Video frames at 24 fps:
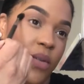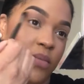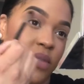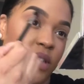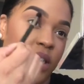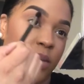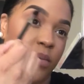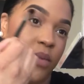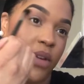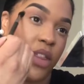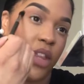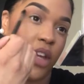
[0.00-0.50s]

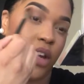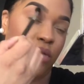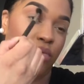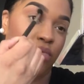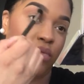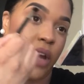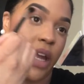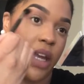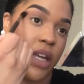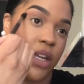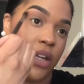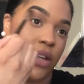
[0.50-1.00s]
some of their
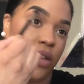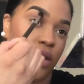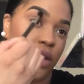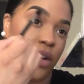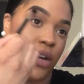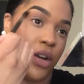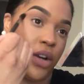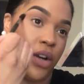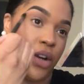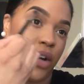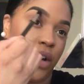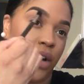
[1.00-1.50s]

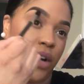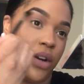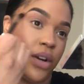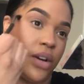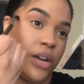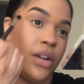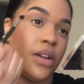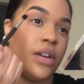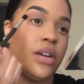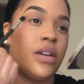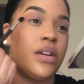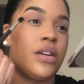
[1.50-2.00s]
regular
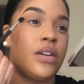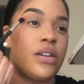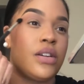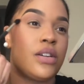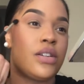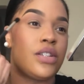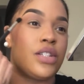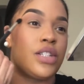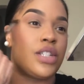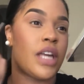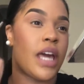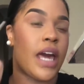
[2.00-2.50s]

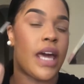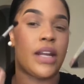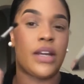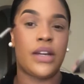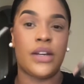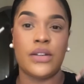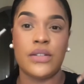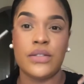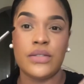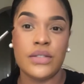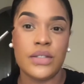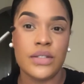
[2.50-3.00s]

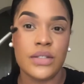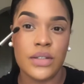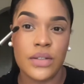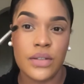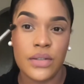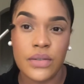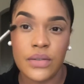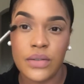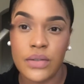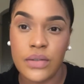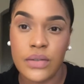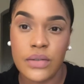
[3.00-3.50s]
shadows.
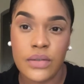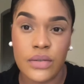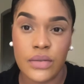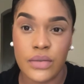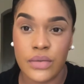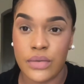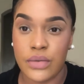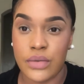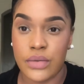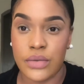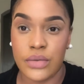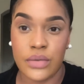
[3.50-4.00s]

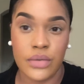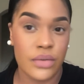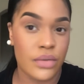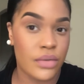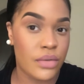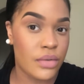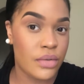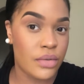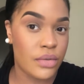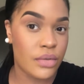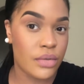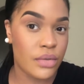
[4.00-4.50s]

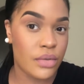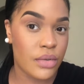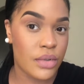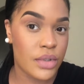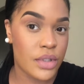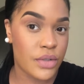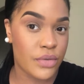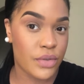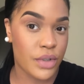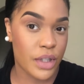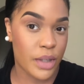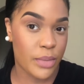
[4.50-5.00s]

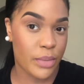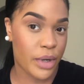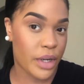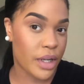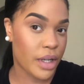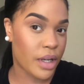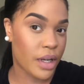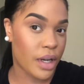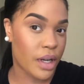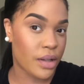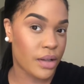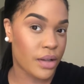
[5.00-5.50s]
That's a really
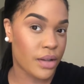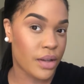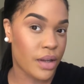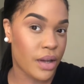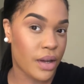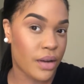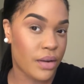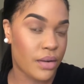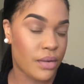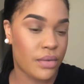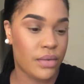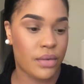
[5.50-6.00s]
pretty color
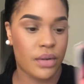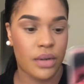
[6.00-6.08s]
though.